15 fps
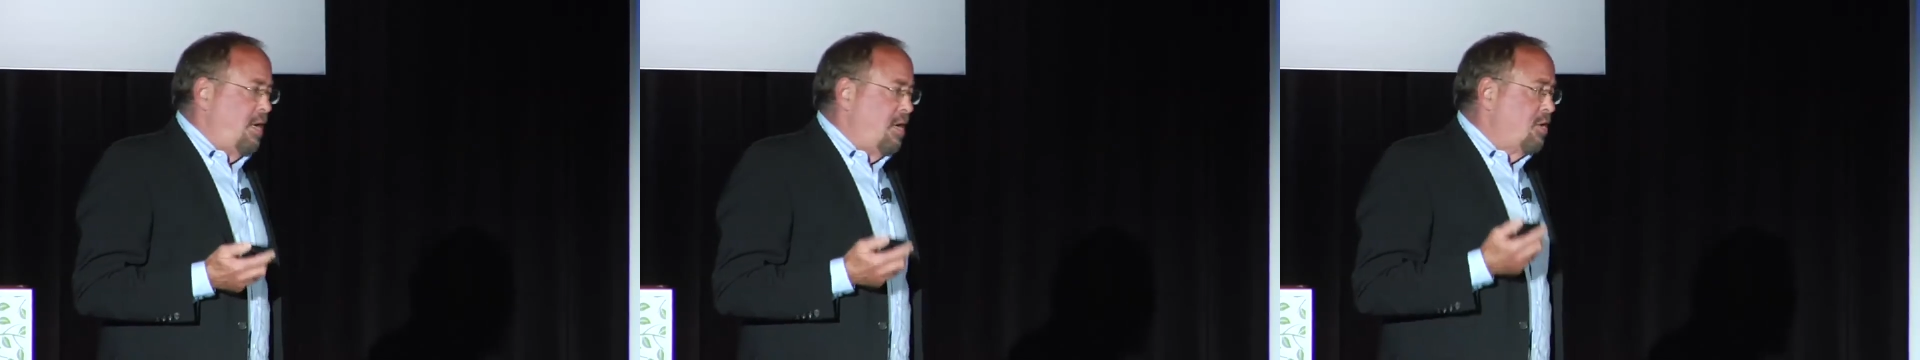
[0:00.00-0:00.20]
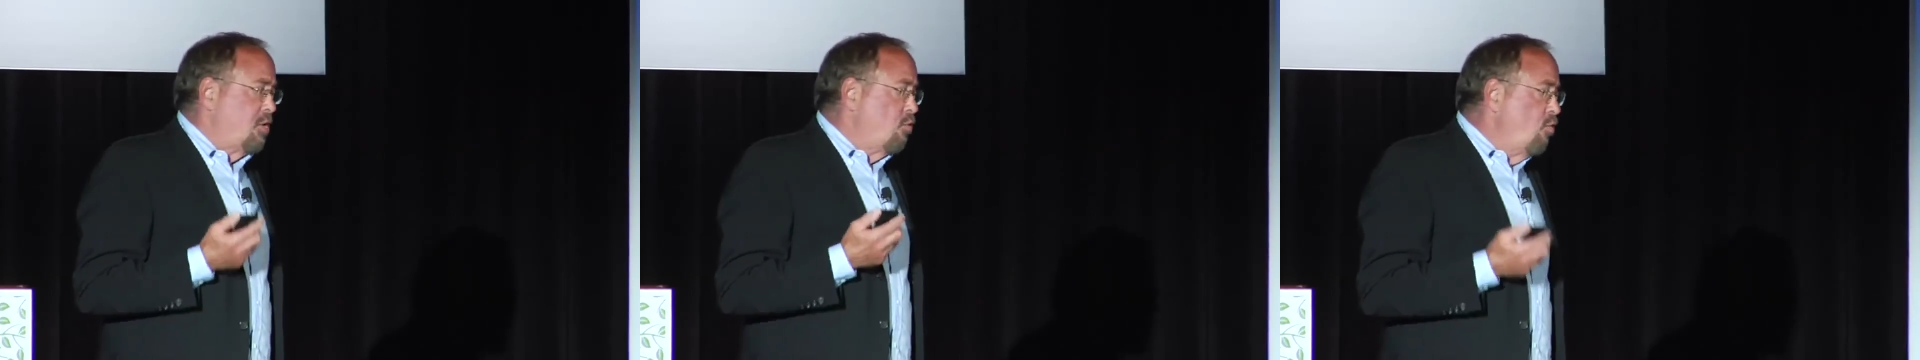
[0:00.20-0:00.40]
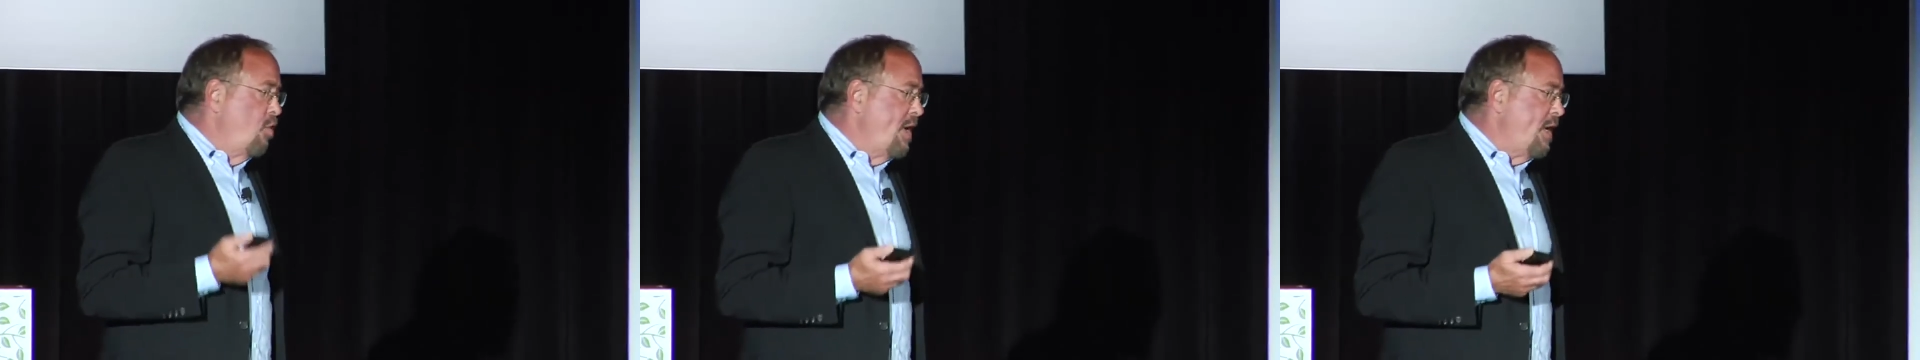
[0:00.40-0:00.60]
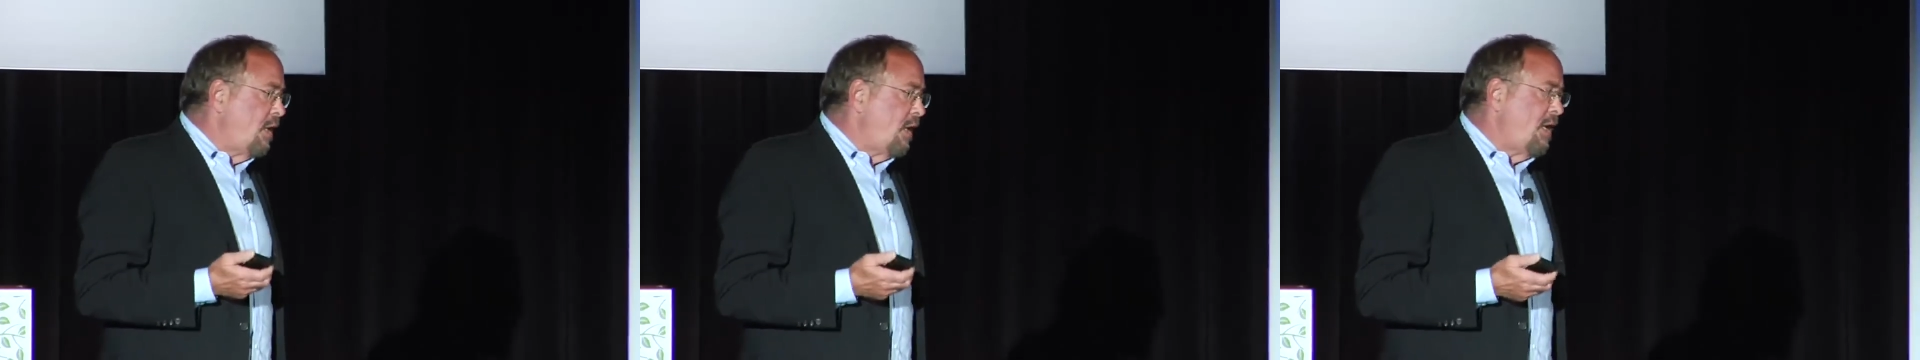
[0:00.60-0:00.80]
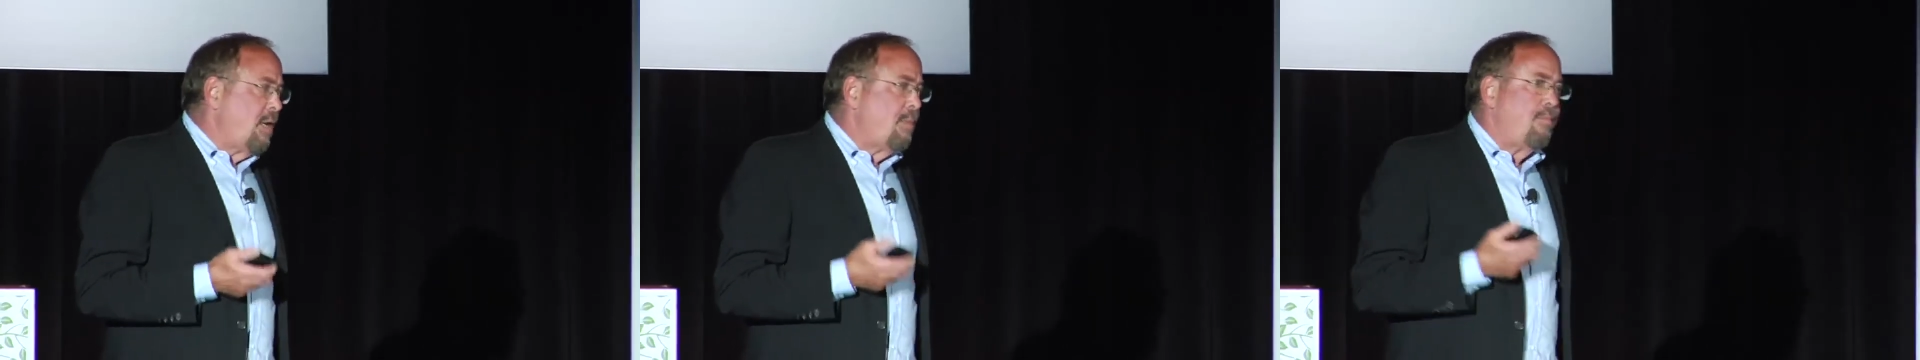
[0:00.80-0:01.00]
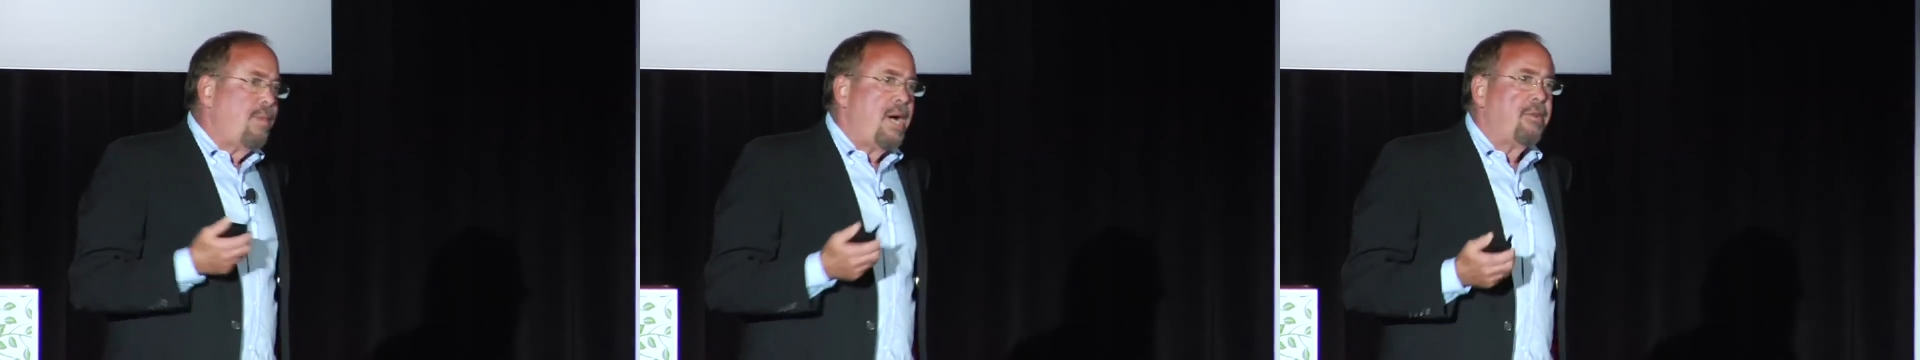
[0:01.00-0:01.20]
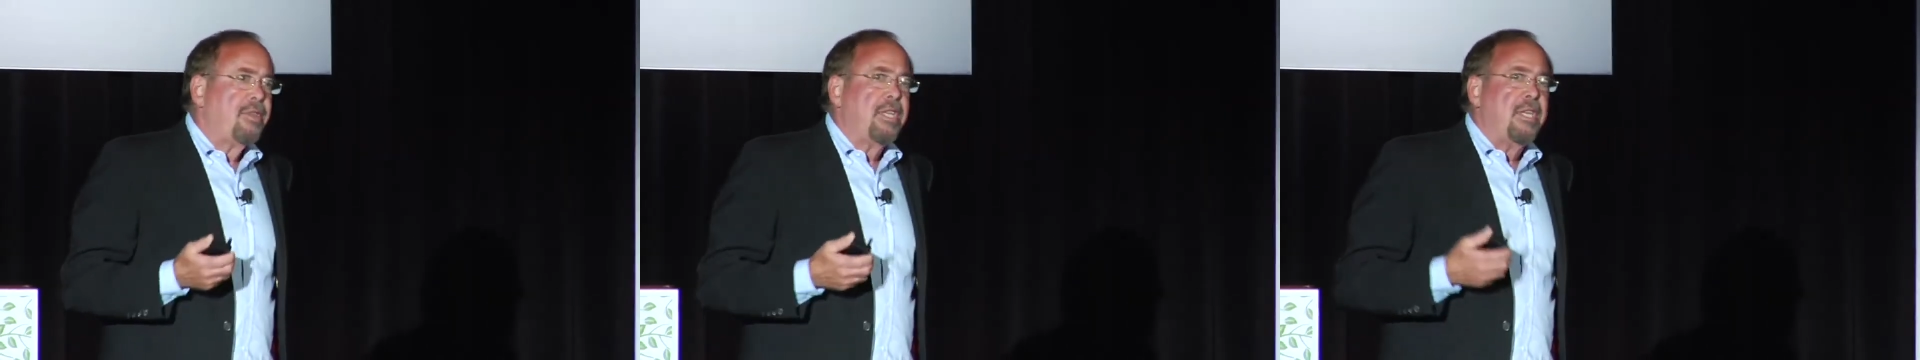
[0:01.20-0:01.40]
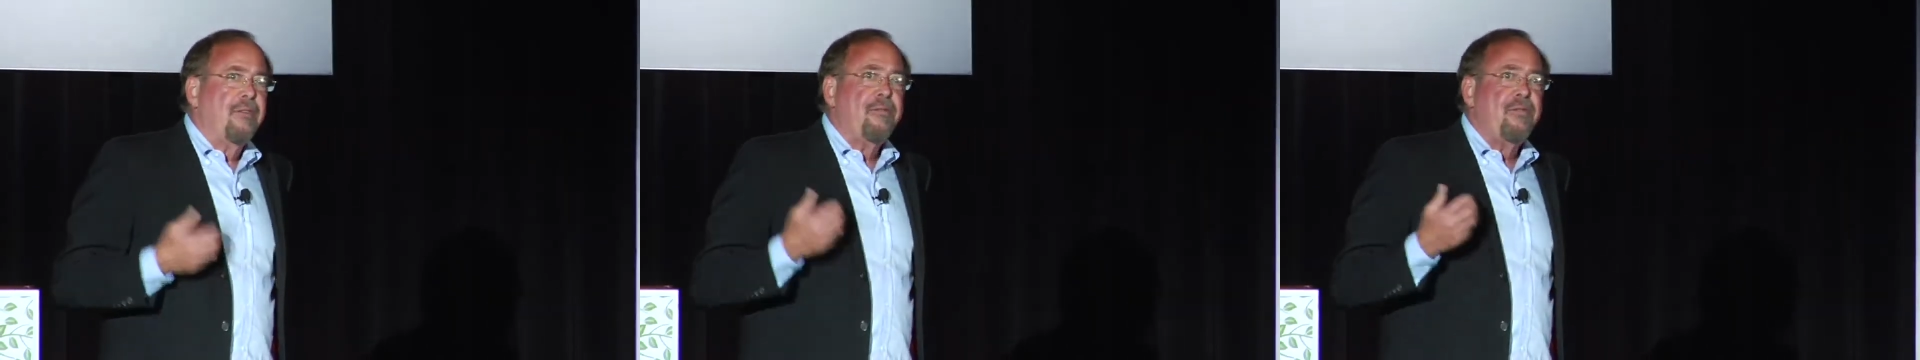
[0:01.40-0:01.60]
is really
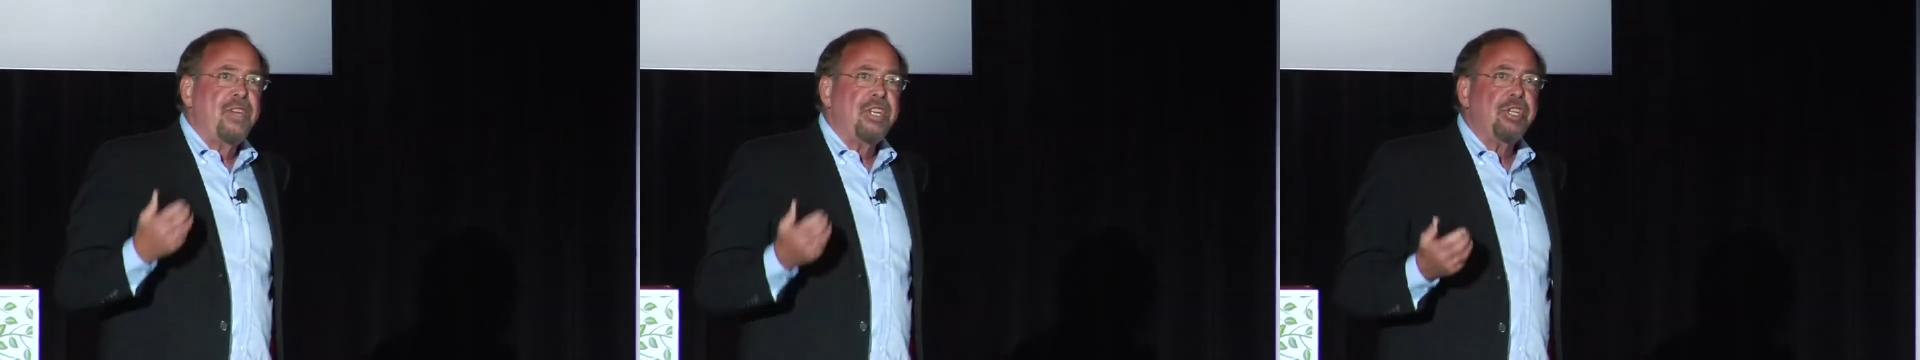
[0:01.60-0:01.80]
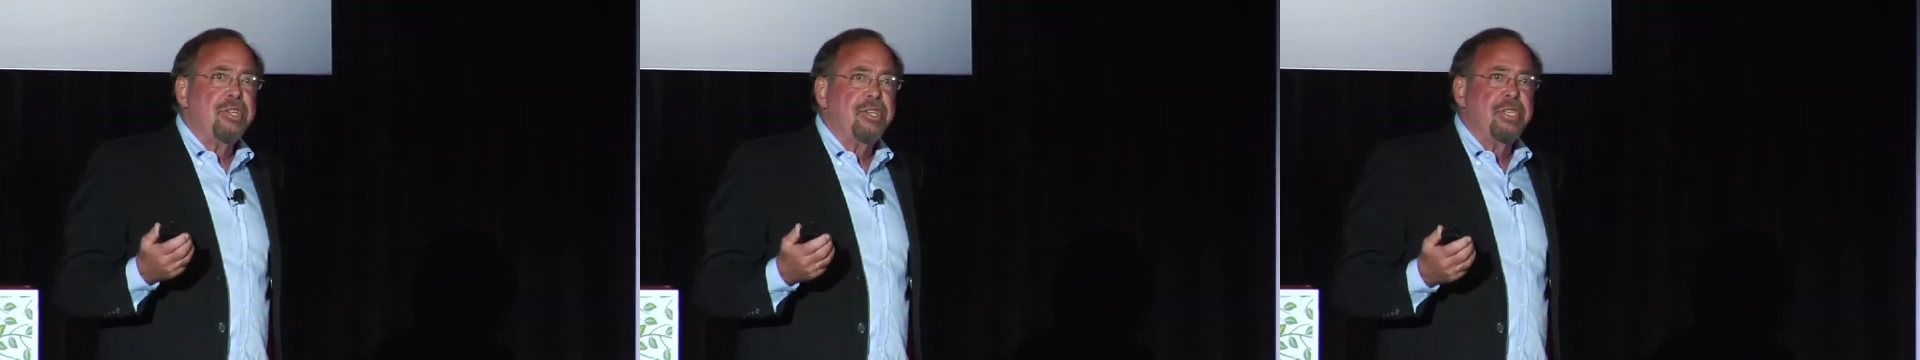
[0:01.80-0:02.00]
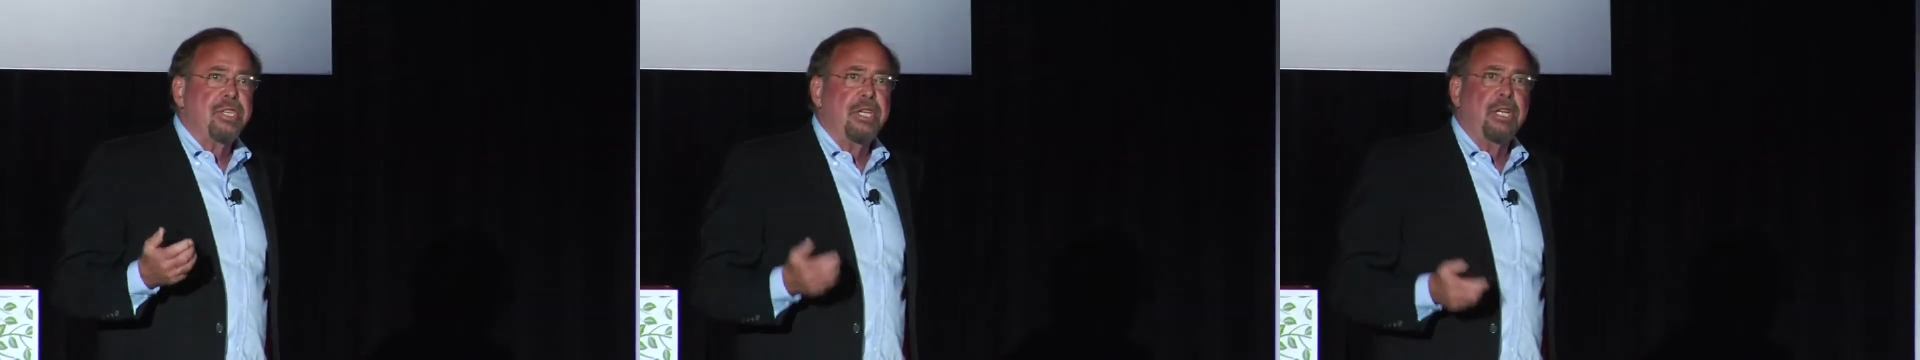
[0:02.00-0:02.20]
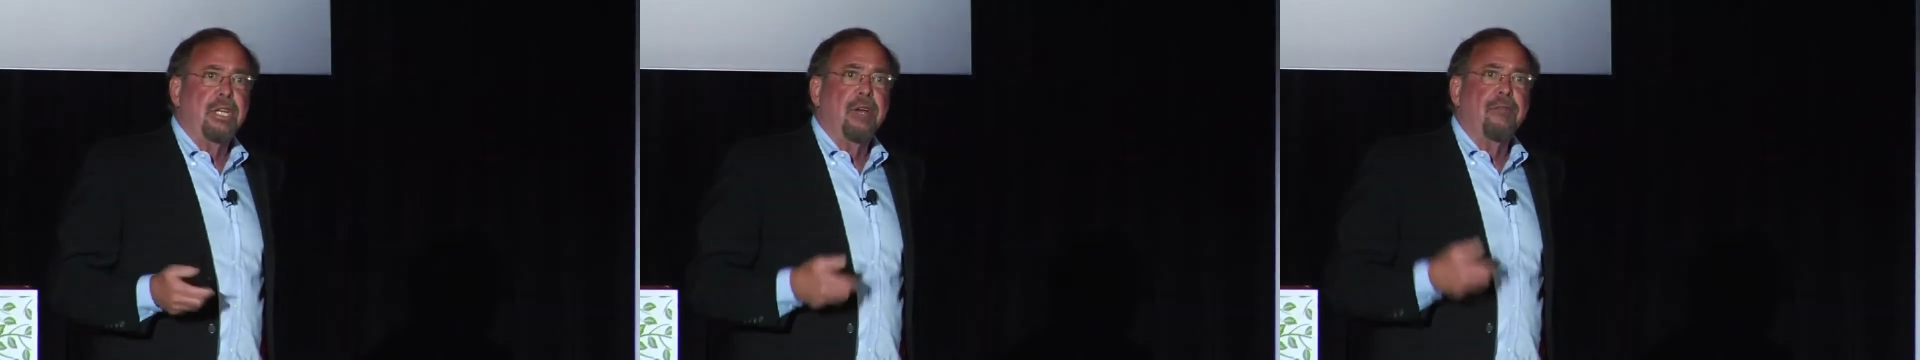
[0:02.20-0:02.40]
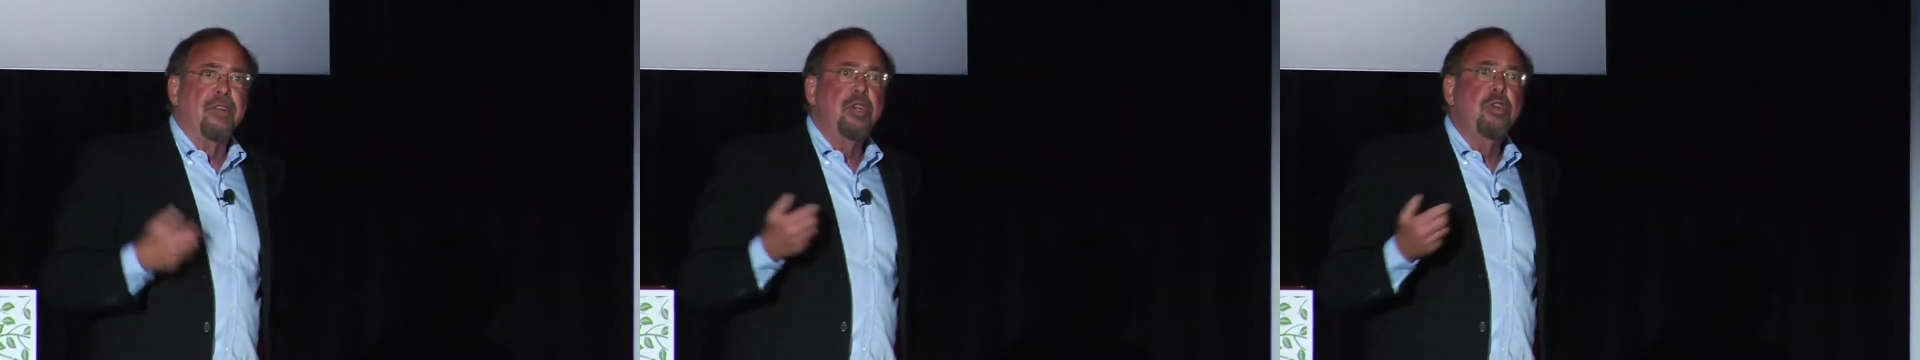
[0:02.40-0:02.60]
about the efficiency of a